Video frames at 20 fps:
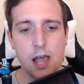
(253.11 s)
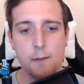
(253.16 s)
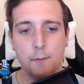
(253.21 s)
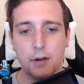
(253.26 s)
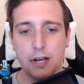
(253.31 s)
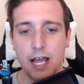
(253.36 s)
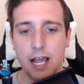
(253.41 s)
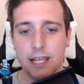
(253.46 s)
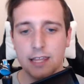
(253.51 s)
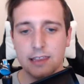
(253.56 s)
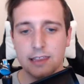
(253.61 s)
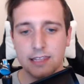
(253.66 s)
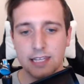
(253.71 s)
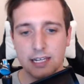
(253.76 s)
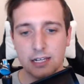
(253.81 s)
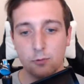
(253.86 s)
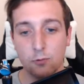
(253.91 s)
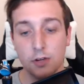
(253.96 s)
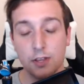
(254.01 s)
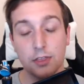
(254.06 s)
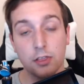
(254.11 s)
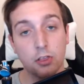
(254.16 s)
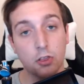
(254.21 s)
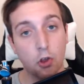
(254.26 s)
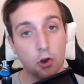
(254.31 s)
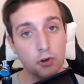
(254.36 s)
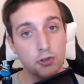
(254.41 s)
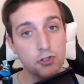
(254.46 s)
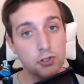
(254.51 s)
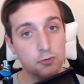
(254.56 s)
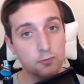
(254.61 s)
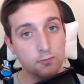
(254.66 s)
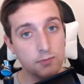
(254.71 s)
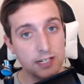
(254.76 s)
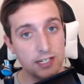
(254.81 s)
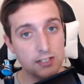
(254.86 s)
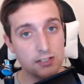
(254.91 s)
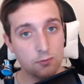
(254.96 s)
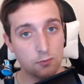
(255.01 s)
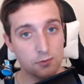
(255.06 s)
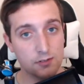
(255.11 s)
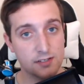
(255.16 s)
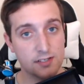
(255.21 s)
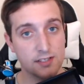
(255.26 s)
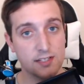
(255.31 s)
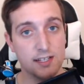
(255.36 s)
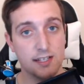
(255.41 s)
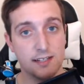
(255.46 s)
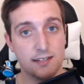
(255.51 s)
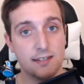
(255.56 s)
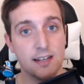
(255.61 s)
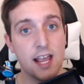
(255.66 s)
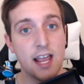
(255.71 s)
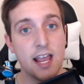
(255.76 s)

But I think with larger resources